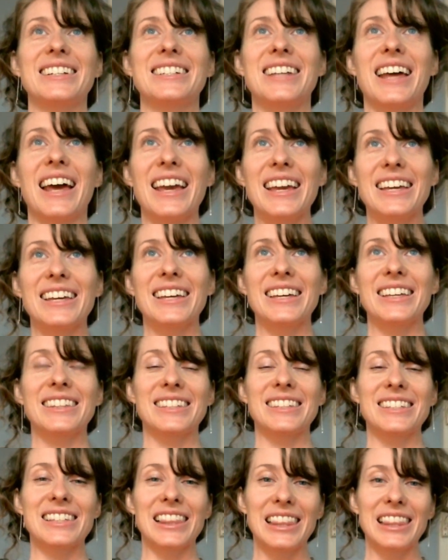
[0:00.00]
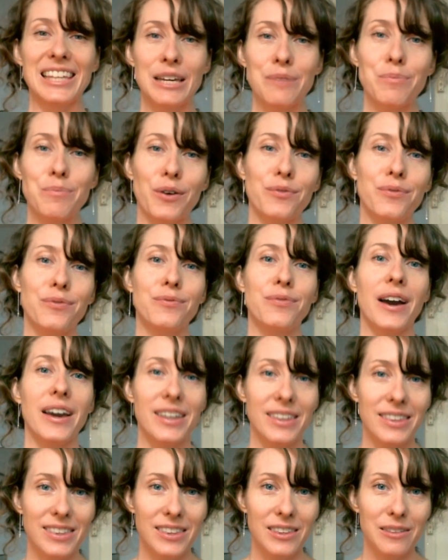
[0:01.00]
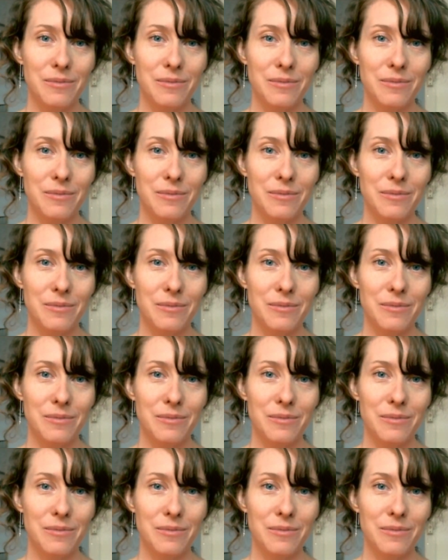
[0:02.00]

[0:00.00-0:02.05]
taking this leap of faith.